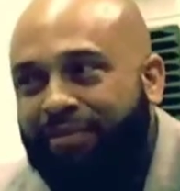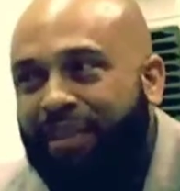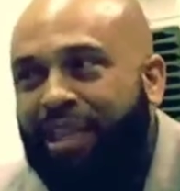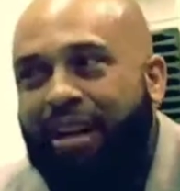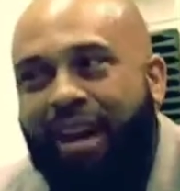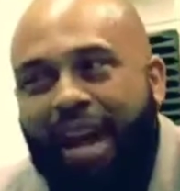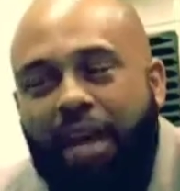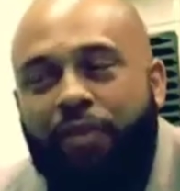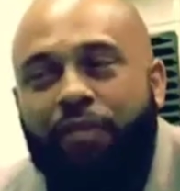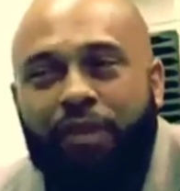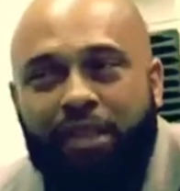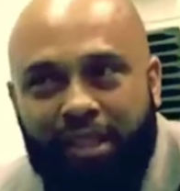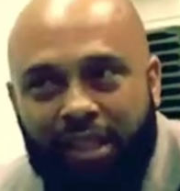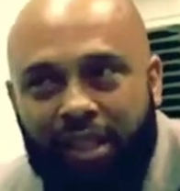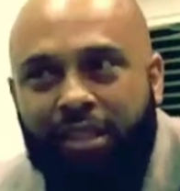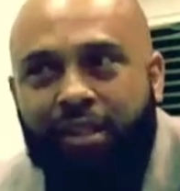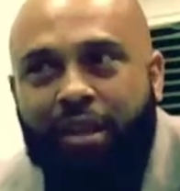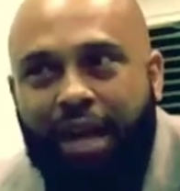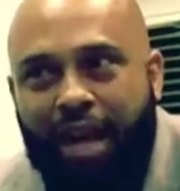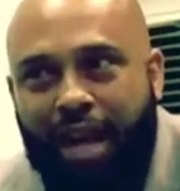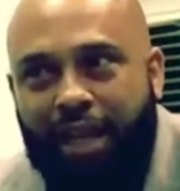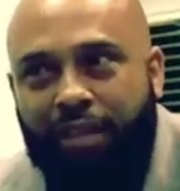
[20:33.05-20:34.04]
Life is
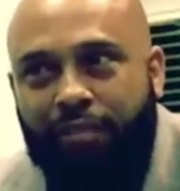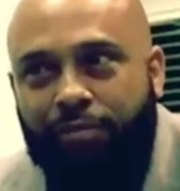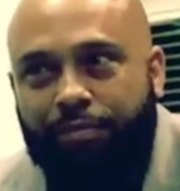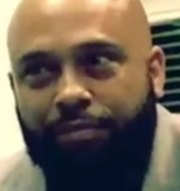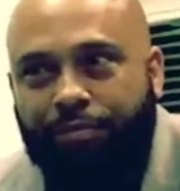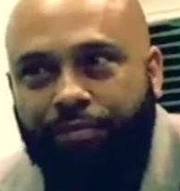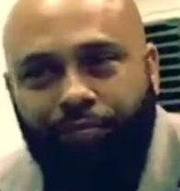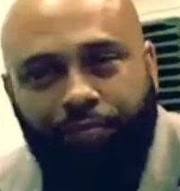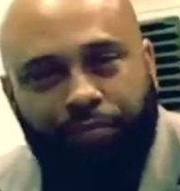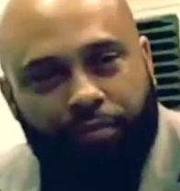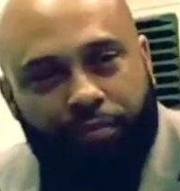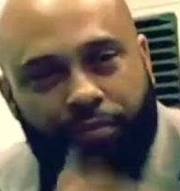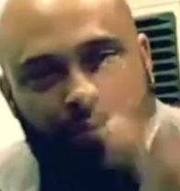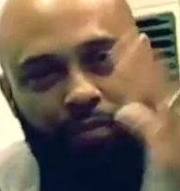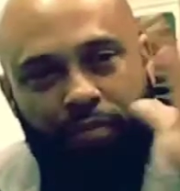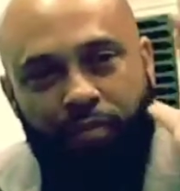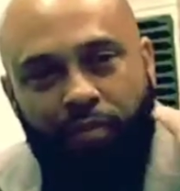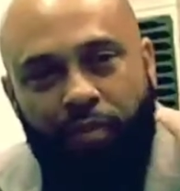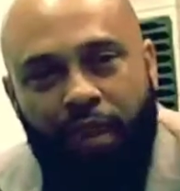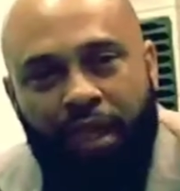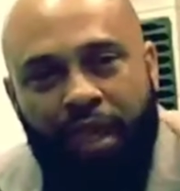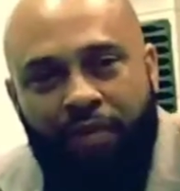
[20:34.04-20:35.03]
just life. You
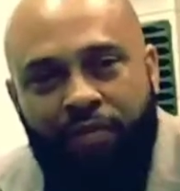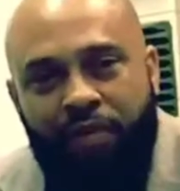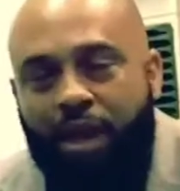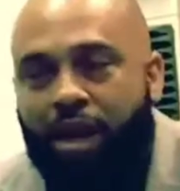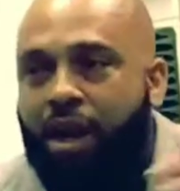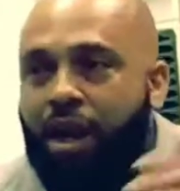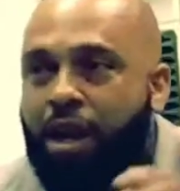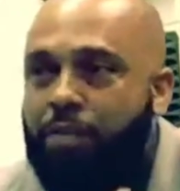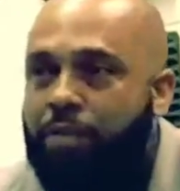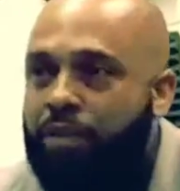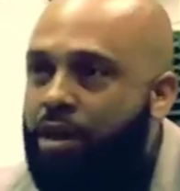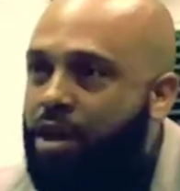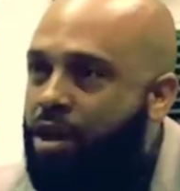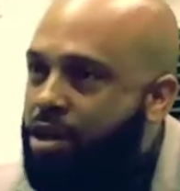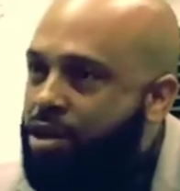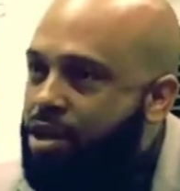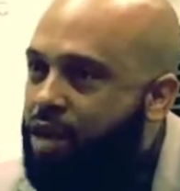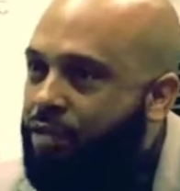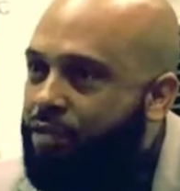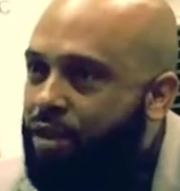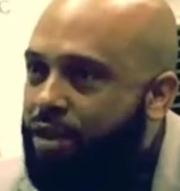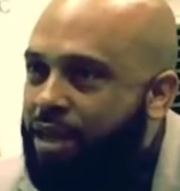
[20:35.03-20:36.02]
have your ups,
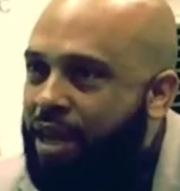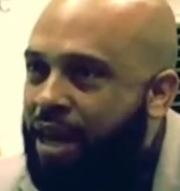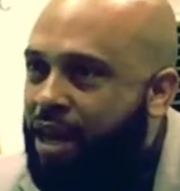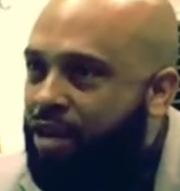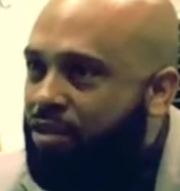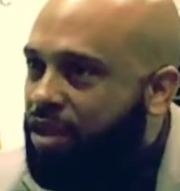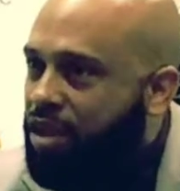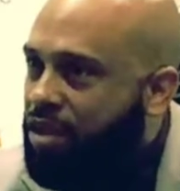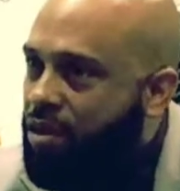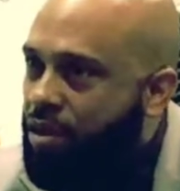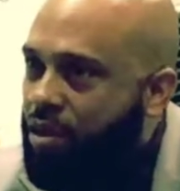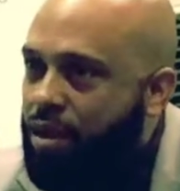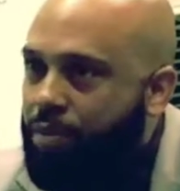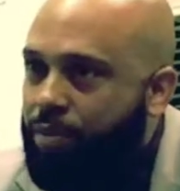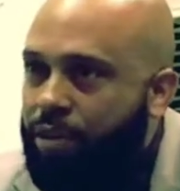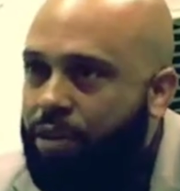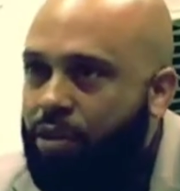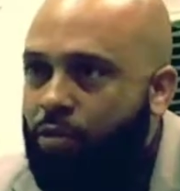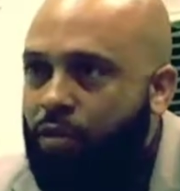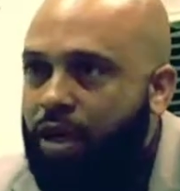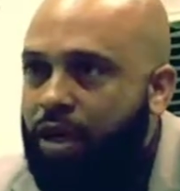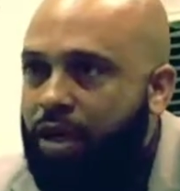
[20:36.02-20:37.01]
you have your downs, and your
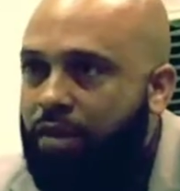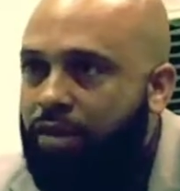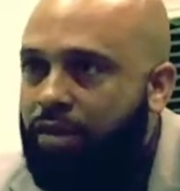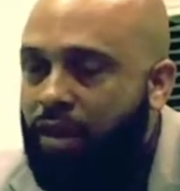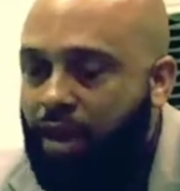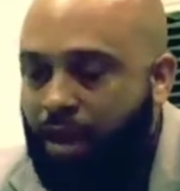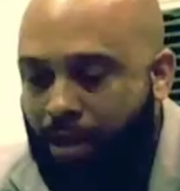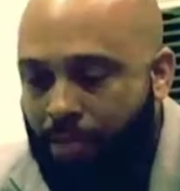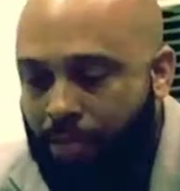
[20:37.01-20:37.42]
in-betweens.